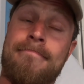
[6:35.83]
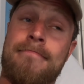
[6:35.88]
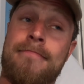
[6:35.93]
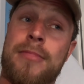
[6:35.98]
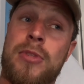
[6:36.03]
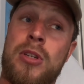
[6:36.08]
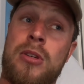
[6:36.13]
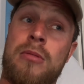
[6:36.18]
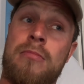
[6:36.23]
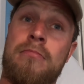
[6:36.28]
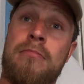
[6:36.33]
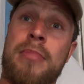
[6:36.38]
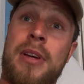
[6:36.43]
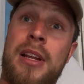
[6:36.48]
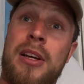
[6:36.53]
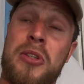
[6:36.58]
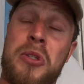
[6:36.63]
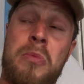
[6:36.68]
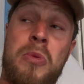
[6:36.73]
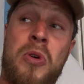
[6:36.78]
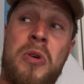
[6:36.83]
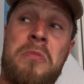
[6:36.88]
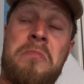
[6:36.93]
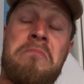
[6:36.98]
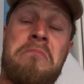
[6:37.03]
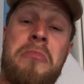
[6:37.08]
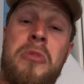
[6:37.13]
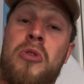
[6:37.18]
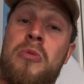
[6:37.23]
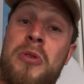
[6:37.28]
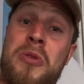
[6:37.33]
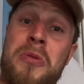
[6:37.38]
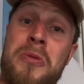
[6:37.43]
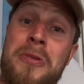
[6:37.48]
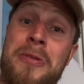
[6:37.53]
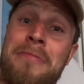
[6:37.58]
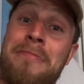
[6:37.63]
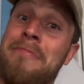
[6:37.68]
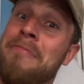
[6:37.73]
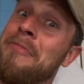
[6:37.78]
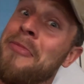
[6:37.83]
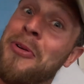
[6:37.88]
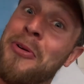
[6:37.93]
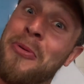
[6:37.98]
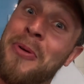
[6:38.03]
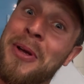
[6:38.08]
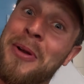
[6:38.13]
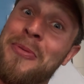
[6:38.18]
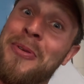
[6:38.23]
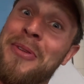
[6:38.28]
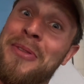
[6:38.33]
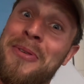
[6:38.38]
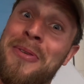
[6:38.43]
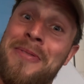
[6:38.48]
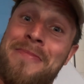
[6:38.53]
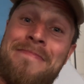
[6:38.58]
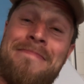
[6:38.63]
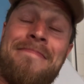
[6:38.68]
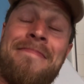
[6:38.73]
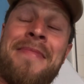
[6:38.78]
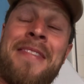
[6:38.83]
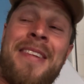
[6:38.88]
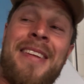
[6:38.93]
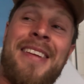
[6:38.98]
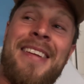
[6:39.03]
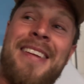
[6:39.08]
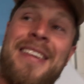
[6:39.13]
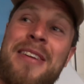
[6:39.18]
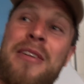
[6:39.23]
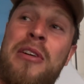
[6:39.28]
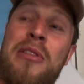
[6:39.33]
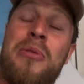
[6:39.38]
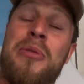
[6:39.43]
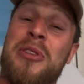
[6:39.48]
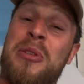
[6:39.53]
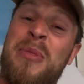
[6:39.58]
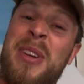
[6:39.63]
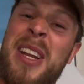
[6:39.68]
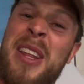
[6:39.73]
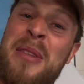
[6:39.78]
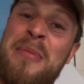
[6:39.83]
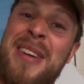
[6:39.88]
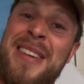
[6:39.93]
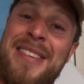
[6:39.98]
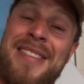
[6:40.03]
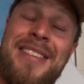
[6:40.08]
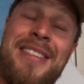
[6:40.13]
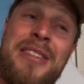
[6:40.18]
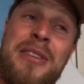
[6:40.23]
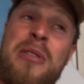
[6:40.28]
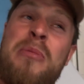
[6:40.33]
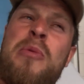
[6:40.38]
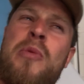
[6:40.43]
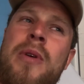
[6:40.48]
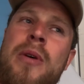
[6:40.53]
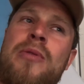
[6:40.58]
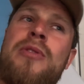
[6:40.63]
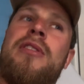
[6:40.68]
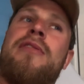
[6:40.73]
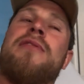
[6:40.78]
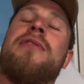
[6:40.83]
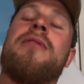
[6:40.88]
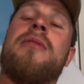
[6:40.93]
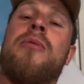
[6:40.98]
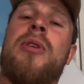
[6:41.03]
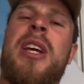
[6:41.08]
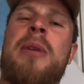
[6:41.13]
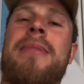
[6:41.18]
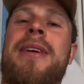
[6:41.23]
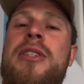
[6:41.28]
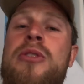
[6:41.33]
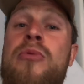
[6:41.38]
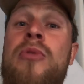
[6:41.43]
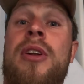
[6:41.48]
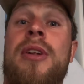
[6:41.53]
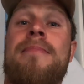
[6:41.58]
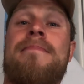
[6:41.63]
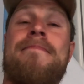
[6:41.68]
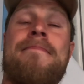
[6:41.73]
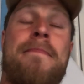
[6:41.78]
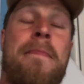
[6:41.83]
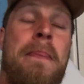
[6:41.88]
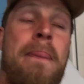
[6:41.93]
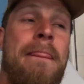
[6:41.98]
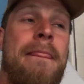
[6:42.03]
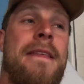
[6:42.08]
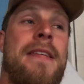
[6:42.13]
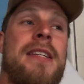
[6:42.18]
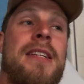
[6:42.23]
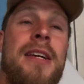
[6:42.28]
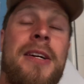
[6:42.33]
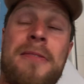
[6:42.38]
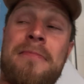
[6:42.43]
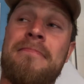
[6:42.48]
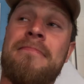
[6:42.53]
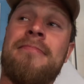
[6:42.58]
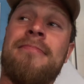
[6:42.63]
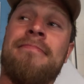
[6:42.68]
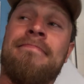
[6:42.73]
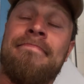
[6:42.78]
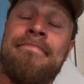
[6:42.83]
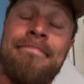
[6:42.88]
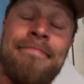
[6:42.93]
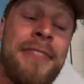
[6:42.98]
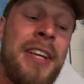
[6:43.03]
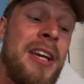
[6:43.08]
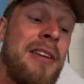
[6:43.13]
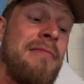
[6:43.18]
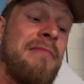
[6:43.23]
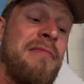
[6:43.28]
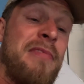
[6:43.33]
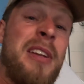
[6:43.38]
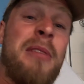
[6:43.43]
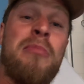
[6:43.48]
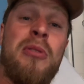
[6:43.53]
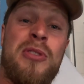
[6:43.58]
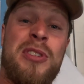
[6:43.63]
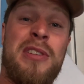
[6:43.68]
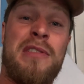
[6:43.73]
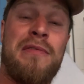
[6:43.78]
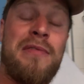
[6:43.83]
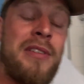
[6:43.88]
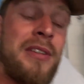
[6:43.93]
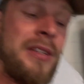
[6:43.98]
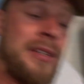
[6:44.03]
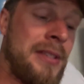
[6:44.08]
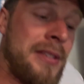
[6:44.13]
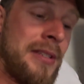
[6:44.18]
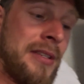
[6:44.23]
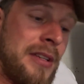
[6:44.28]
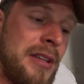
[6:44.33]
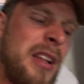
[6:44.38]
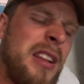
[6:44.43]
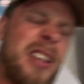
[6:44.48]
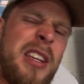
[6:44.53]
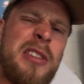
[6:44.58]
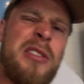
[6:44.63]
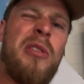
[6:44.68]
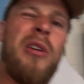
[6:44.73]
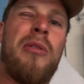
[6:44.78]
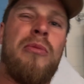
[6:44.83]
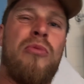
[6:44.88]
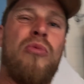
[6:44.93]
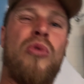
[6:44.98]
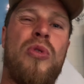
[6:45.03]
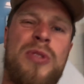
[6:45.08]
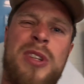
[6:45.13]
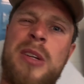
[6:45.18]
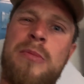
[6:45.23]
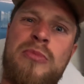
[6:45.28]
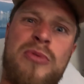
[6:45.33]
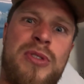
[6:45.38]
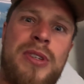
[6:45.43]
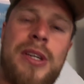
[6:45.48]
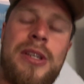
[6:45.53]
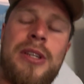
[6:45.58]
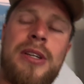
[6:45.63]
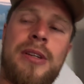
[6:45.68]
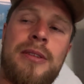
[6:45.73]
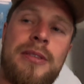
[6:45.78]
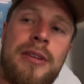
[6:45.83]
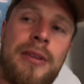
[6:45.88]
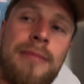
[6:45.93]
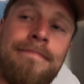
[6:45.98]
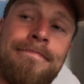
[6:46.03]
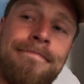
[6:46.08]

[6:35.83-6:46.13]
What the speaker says: So, a bit later tomorrow, we'll be sorted. A lot quicker than what I thought. I thought it was going to be another month, so I'll be well chuffed. I want to get back to running. So, yeah, feeling positive. I think it's quite a routine procedure, so